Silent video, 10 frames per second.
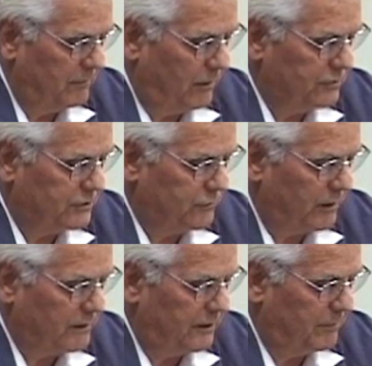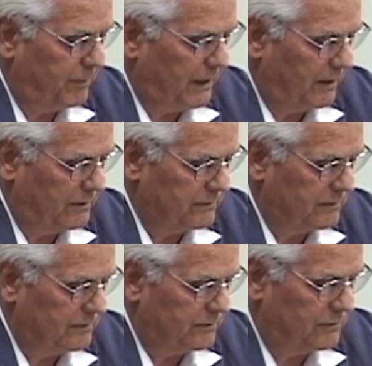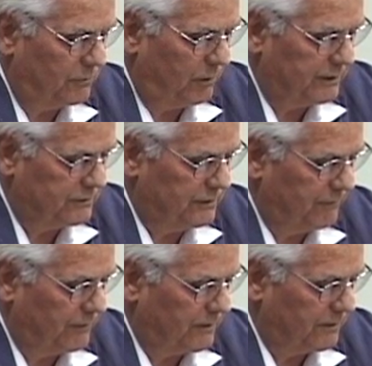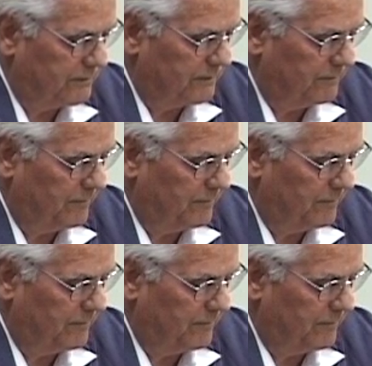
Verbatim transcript: most strictly bound to what is difficult.